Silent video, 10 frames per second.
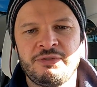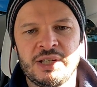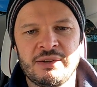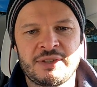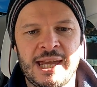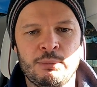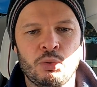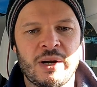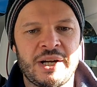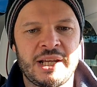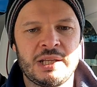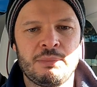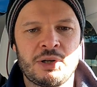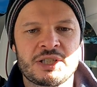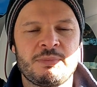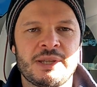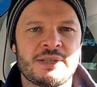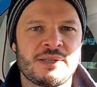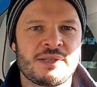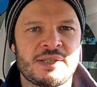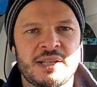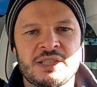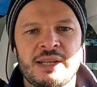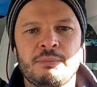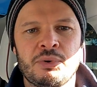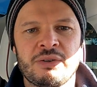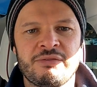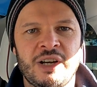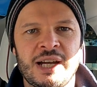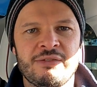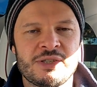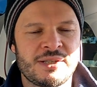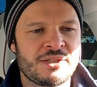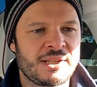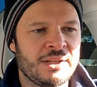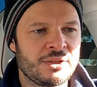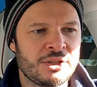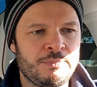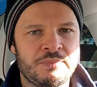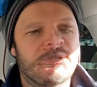feet of cable right out of the box, but this is a 16.5 as the standard.